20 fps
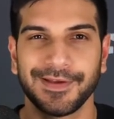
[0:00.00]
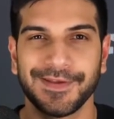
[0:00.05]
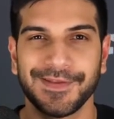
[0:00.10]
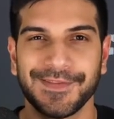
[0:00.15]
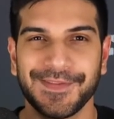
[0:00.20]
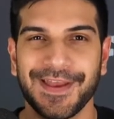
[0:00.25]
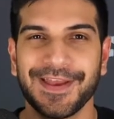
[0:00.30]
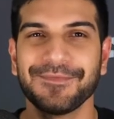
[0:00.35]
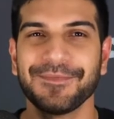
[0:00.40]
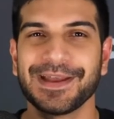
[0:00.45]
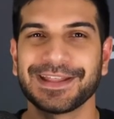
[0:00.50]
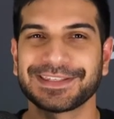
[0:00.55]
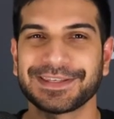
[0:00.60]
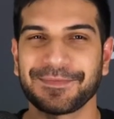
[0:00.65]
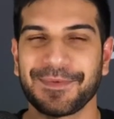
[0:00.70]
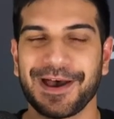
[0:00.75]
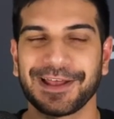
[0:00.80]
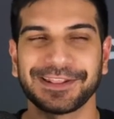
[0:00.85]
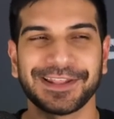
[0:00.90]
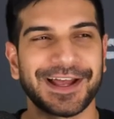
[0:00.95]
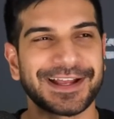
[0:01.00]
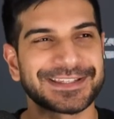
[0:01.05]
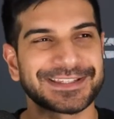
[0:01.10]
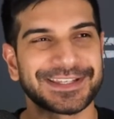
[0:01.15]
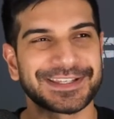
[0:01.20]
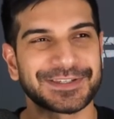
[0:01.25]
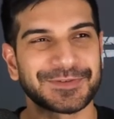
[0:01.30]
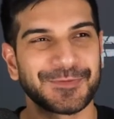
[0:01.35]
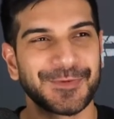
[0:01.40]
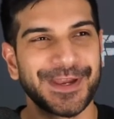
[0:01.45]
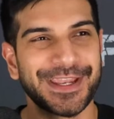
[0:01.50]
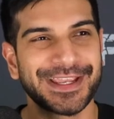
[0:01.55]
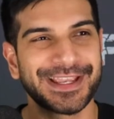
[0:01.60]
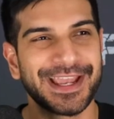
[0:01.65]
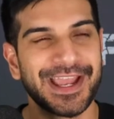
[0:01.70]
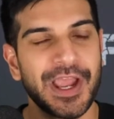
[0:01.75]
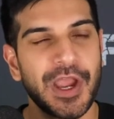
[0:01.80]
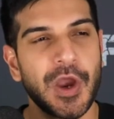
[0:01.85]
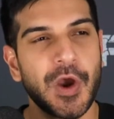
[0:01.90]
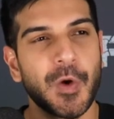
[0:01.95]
they've made some headlines this week